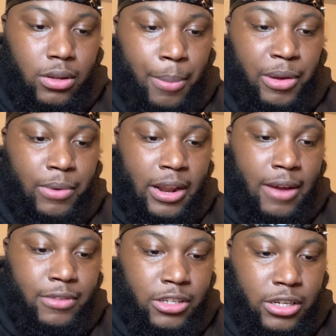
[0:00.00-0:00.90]
I mean, right
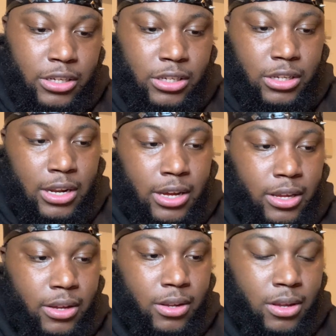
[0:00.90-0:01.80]
after Judges,
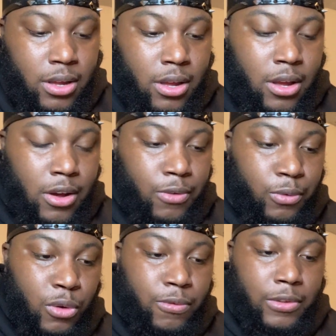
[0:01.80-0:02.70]
Salakia.
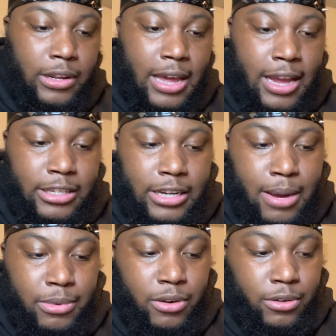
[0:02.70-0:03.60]
Ruth, the last
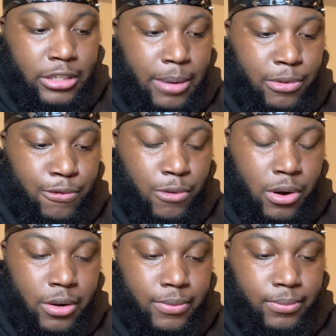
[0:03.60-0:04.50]
chapter, chapter
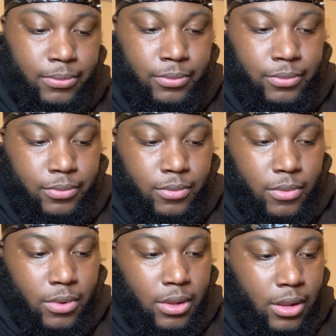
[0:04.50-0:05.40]
4,
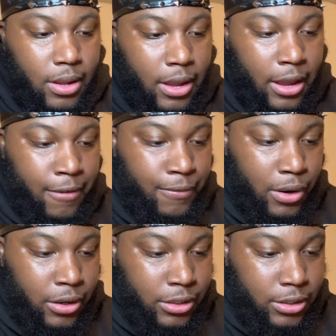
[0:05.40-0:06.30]
and
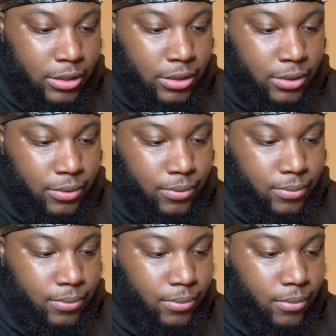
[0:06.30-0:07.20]
verse
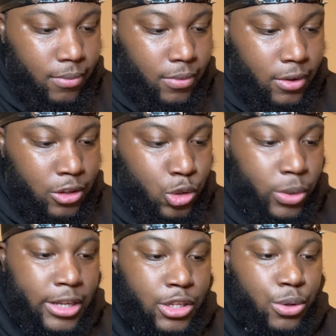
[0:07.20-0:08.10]

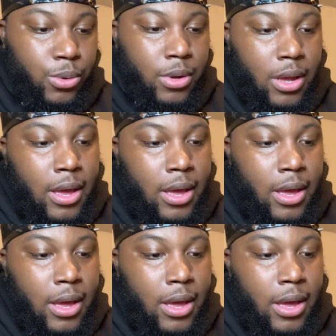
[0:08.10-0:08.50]
22.